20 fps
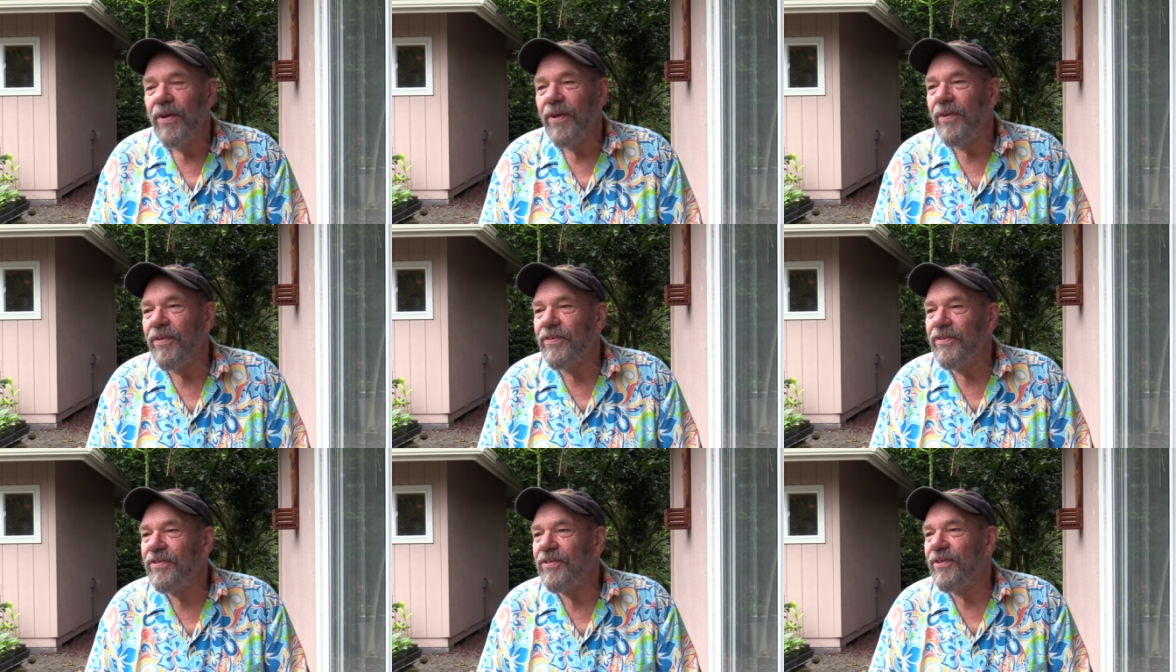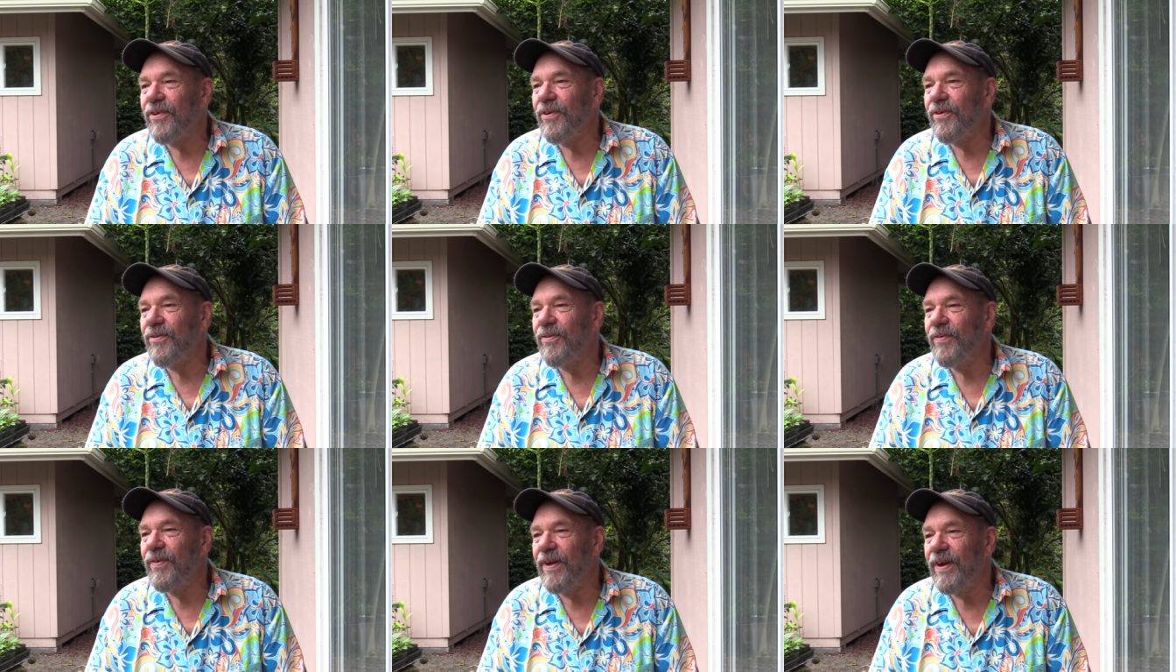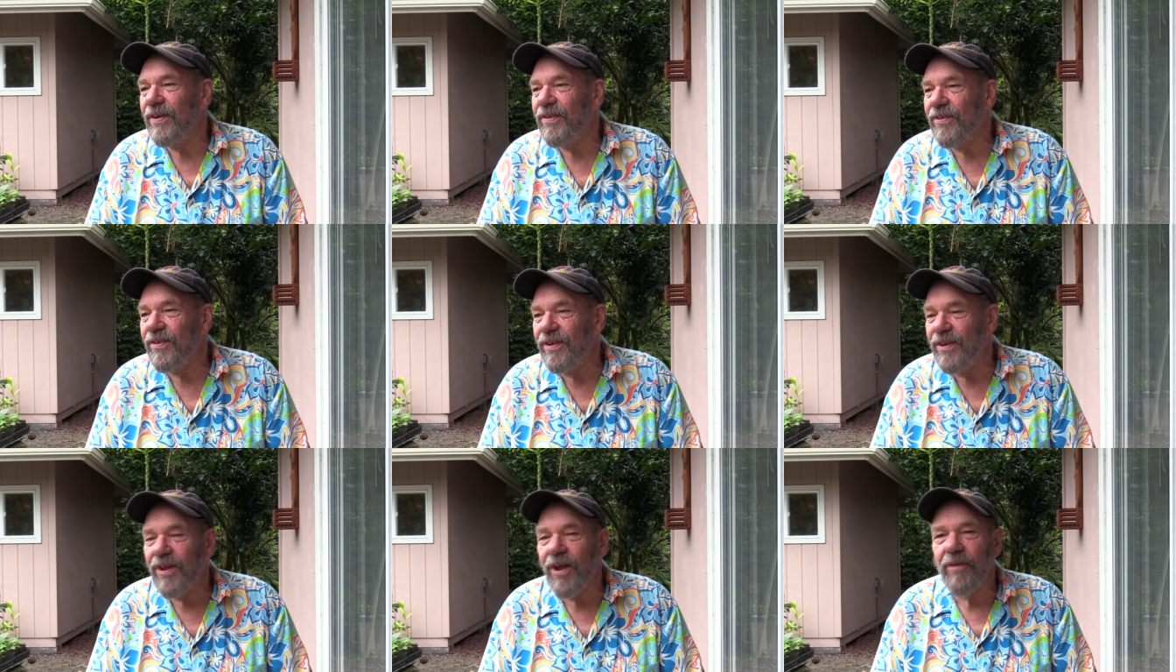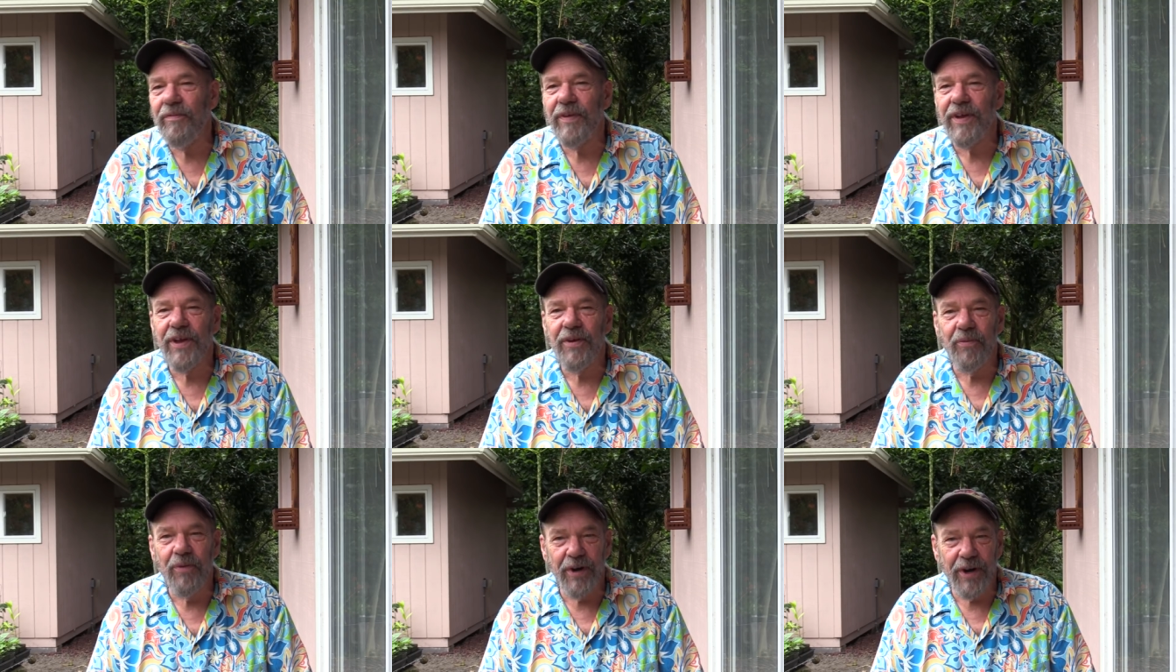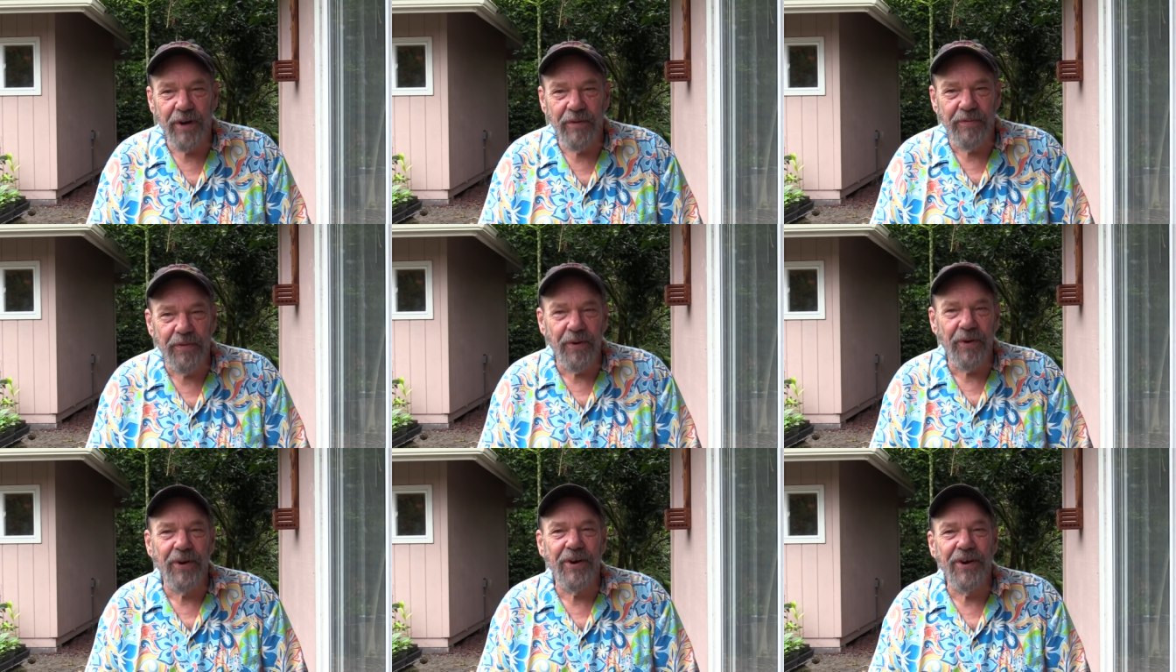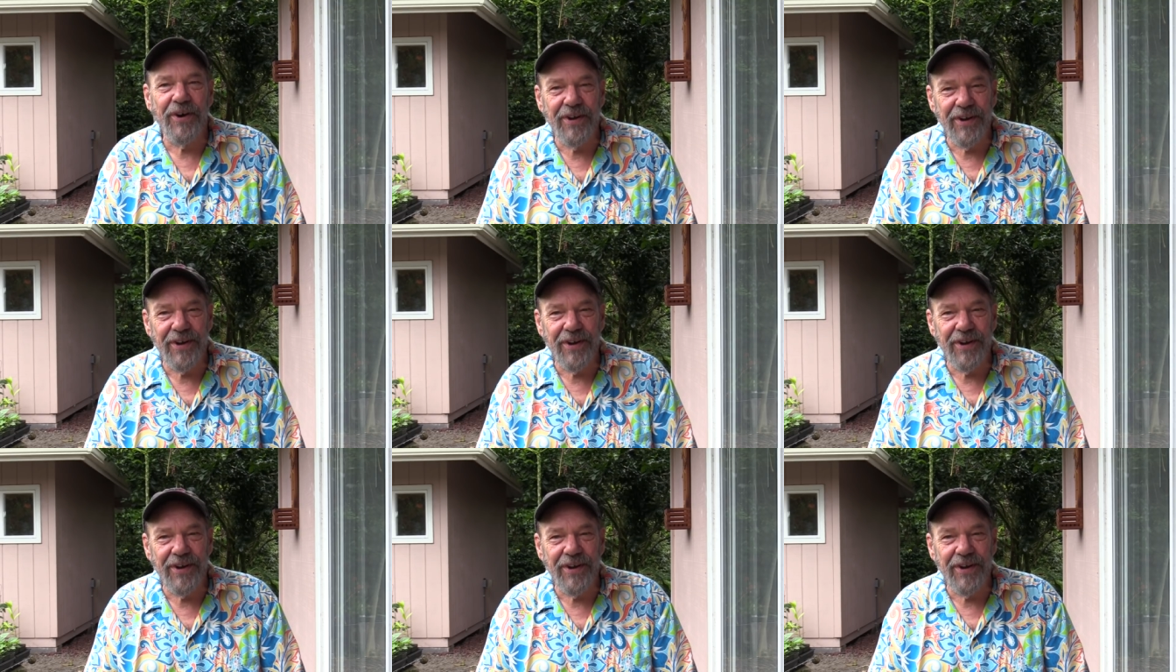And so, loving whatever